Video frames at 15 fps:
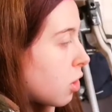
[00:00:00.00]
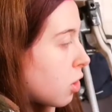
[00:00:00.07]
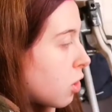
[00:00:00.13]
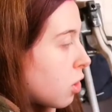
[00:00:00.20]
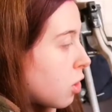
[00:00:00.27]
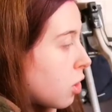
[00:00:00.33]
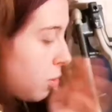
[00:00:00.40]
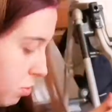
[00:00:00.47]

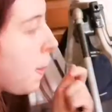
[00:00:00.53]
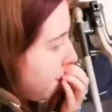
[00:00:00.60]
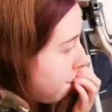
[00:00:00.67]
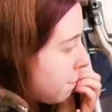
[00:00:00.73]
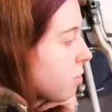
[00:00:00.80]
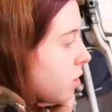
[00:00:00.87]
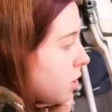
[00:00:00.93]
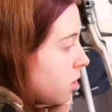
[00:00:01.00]
make sure that
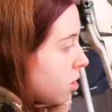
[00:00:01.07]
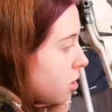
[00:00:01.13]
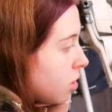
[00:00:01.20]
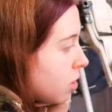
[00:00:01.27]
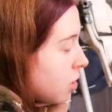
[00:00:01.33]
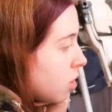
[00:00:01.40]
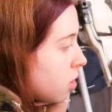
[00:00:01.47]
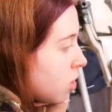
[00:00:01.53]
it was
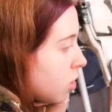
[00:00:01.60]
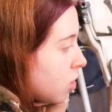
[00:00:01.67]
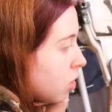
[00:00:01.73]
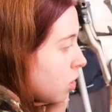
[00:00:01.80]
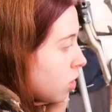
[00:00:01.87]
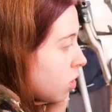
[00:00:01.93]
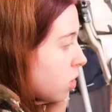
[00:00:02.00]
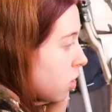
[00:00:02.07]
still
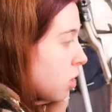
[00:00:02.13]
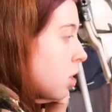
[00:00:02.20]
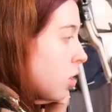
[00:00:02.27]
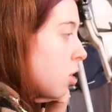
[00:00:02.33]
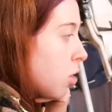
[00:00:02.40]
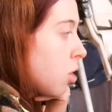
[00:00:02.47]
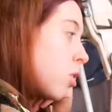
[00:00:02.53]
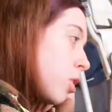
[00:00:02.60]
white, but it
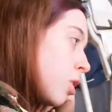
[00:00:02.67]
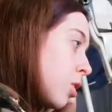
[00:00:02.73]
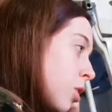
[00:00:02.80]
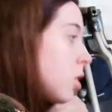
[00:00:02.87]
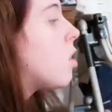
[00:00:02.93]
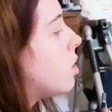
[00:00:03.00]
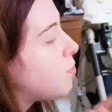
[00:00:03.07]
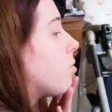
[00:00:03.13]
had
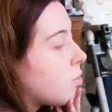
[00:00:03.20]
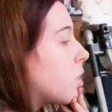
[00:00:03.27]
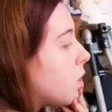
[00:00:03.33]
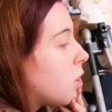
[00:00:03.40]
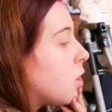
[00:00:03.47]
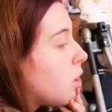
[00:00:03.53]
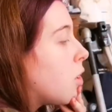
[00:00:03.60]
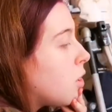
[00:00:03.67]
shading
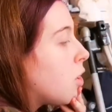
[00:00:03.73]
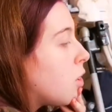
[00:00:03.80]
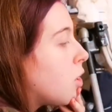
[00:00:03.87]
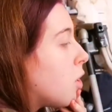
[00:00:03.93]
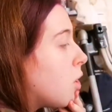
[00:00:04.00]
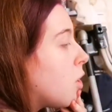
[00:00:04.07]
there.